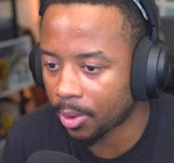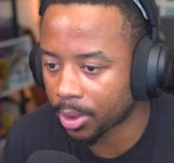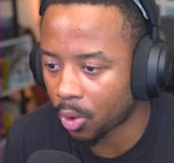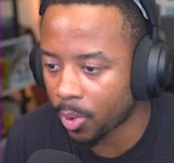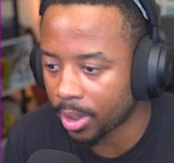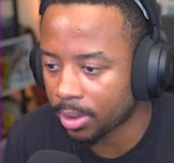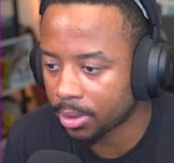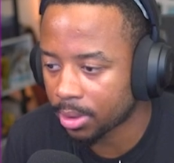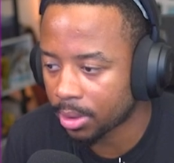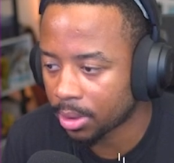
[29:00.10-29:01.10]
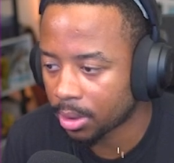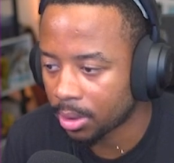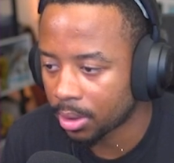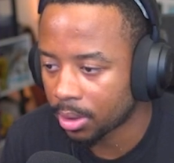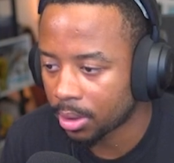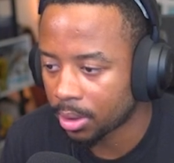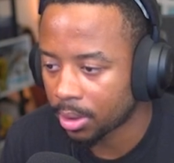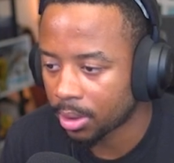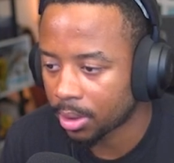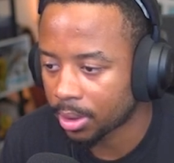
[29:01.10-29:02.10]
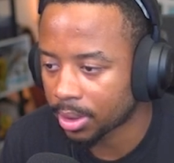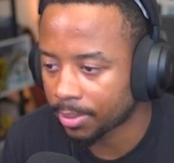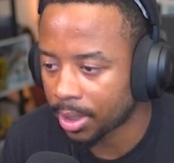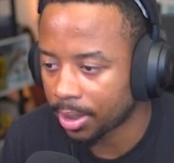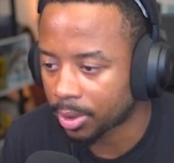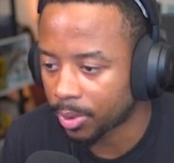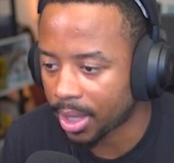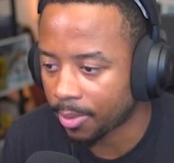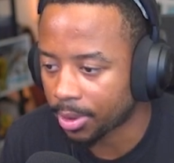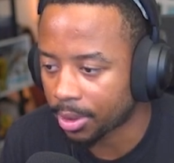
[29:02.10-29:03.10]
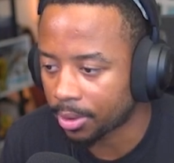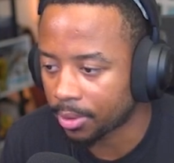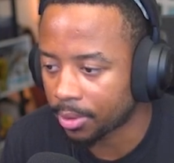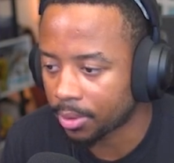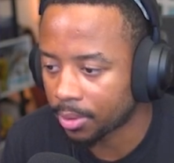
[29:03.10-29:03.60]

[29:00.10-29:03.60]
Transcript: Or the quill, because I'm curious what that would do.